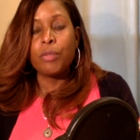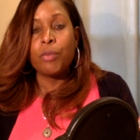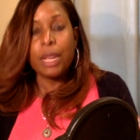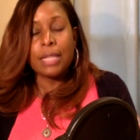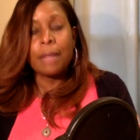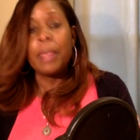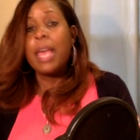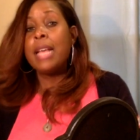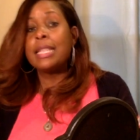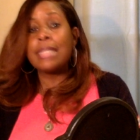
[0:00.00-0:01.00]
reason.
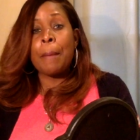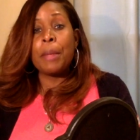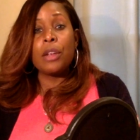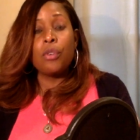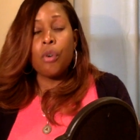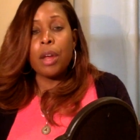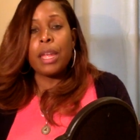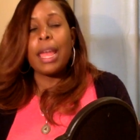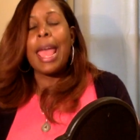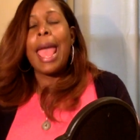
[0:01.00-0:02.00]
Stop
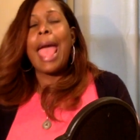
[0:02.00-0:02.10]
ignoring it.